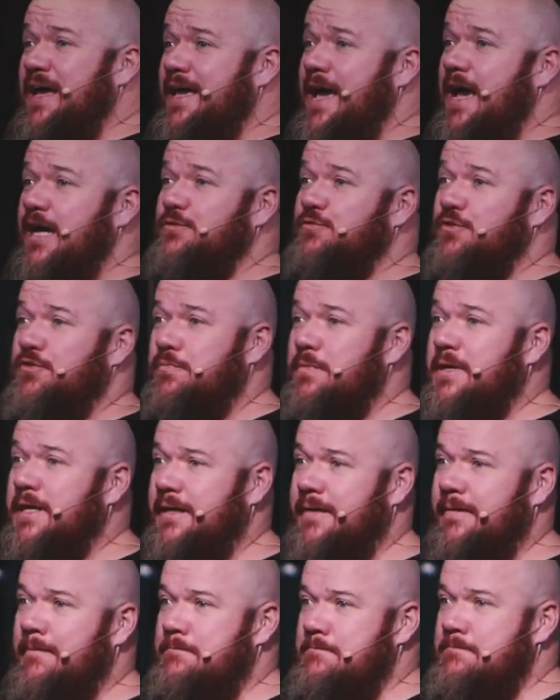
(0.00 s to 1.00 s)
have hung out with
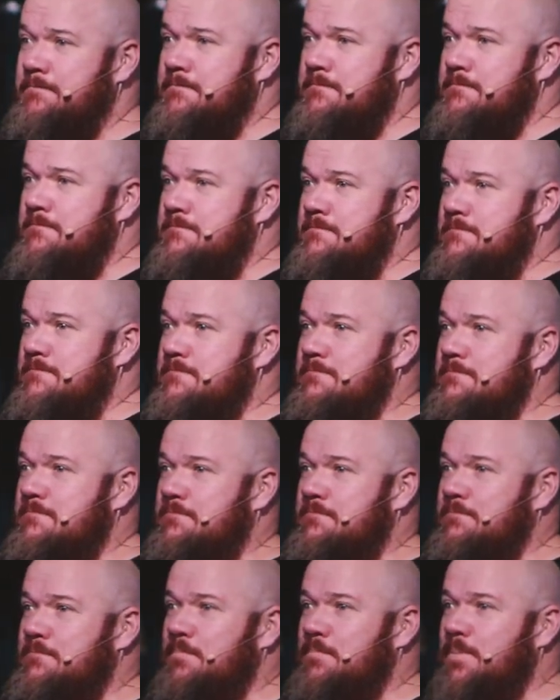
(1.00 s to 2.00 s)
me.
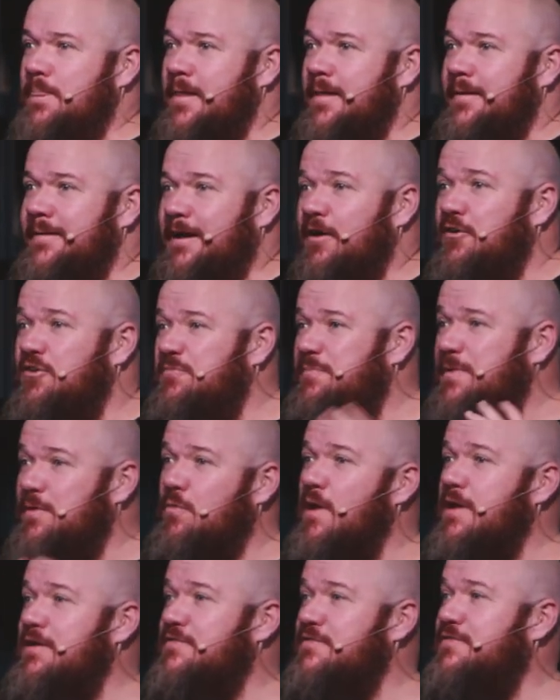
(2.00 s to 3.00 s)
I would have
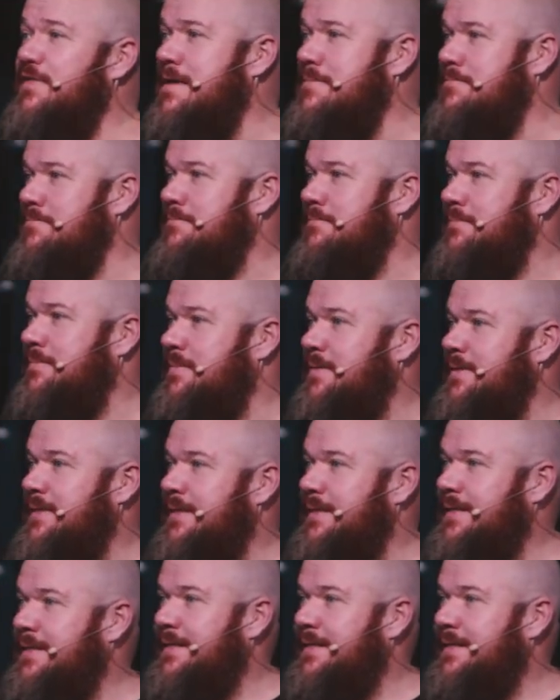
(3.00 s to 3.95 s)
been one of them.